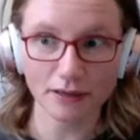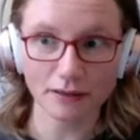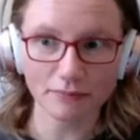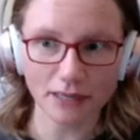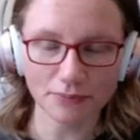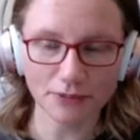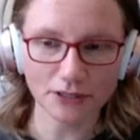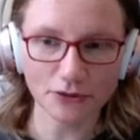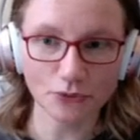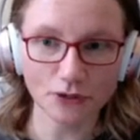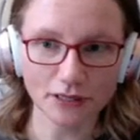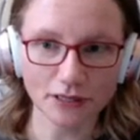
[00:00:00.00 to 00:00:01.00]
But maybe
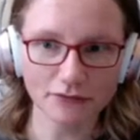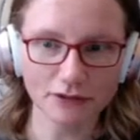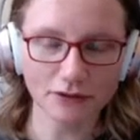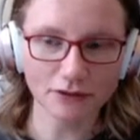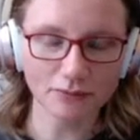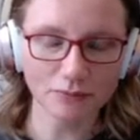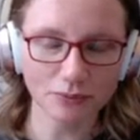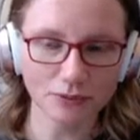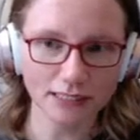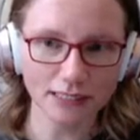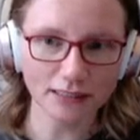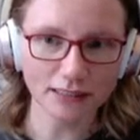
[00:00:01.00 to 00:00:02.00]
you would if you couldn't
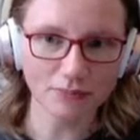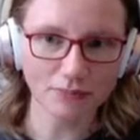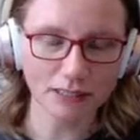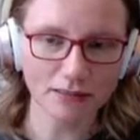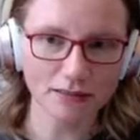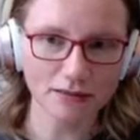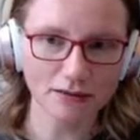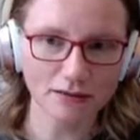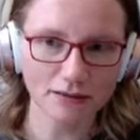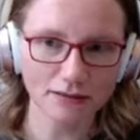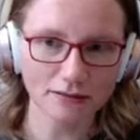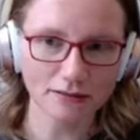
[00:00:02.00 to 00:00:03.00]
predict based
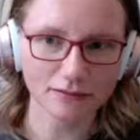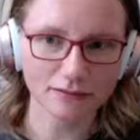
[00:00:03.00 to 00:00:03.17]
on.